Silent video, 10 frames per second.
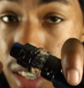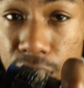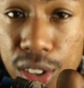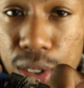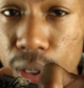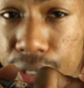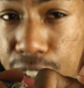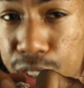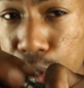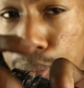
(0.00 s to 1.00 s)
Another cool
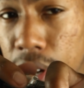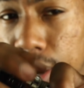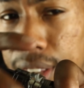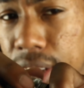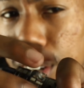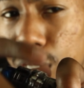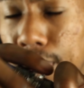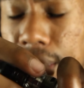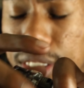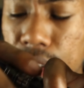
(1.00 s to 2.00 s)
feature you probably didn't know
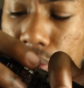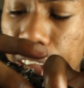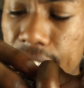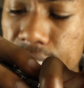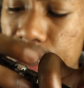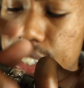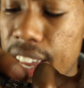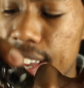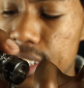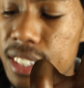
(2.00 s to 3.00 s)
about this device is that
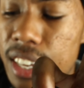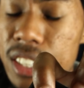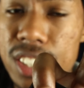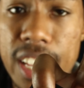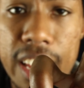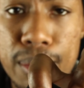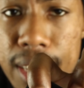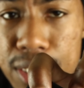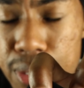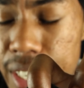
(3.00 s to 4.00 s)
it has intelligent
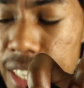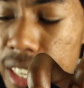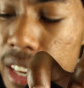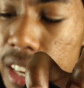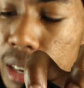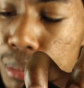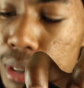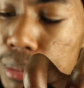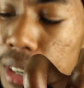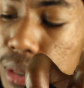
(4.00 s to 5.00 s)
atomizer reading, and
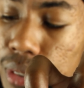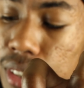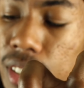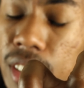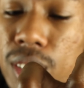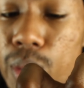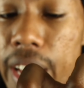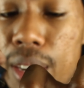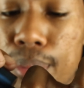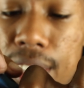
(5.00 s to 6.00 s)
pretty much when you stick a new
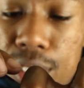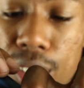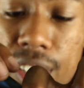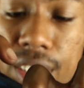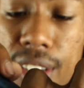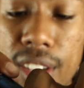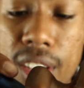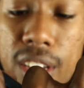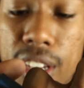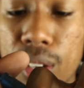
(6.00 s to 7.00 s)
atomizer on it,
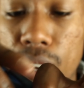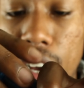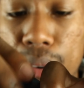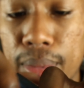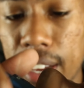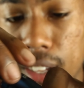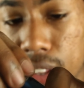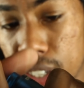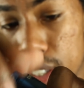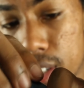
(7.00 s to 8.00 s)
it'll
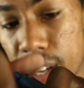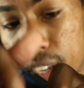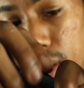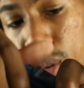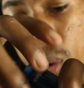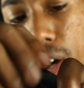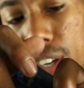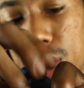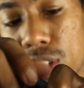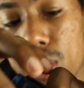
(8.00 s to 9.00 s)
automatically set the
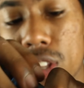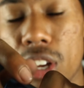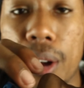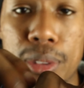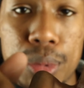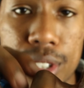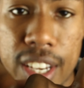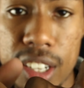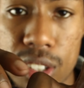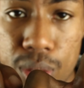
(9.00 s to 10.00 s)
wattage to the optimal
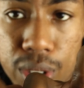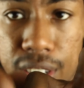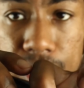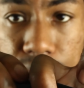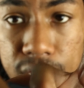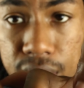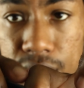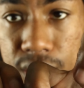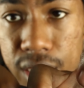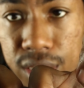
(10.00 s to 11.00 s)
settings for it.
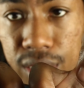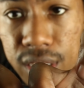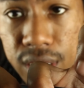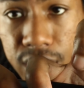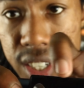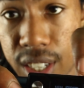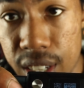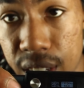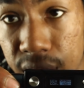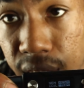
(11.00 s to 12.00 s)
So as you can
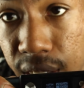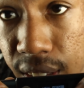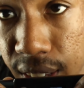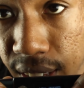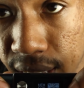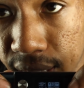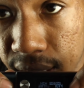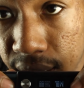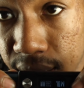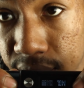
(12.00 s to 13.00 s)
see, hit
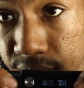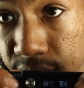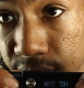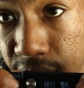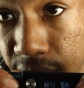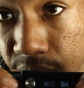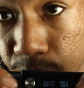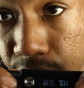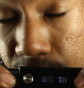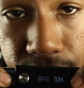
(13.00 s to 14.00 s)
yes, and
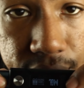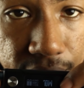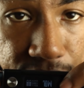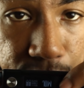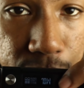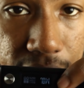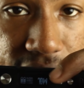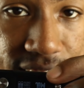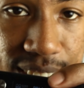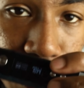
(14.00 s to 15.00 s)
we are at 70
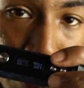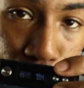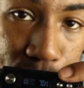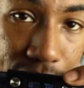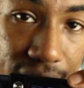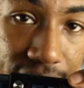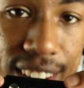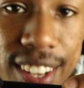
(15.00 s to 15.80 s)
watts. Booyah.